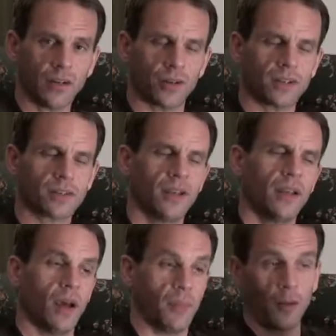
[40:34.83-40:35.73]
Congress
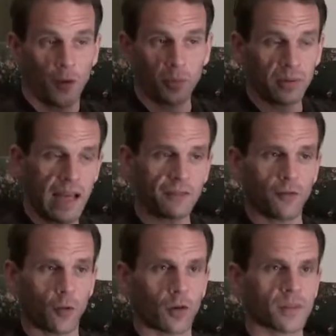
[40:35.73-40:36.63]
about their
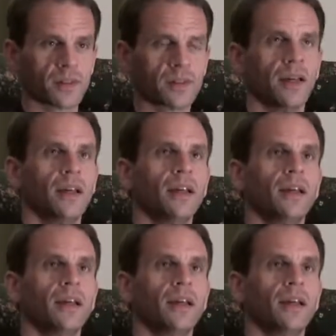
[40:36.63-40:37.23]
platforms,